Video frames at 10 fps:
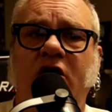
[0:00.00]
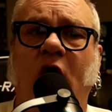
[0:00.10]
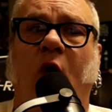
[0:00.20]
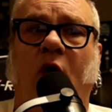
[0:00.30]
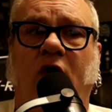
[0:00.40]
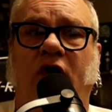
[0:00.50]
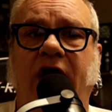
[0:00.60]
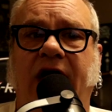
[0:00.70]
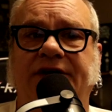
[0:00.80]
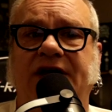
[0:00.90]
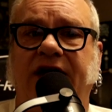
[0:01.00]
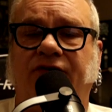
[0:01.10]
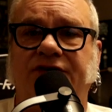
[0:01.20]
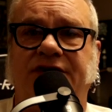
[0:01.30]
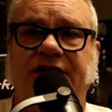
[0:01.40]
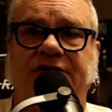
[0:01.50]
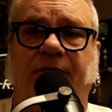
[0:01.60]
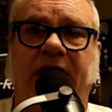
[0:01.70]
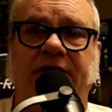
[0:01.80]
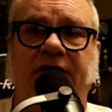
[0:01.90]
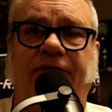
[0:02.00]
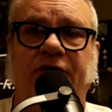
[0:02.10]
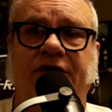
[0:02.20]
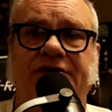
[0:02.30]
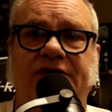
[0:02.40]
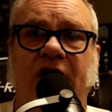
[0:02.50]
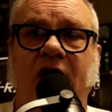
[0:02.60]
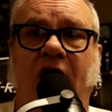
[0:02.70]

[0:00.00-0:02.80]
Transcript: No oral contact or exchanging of bodily fluids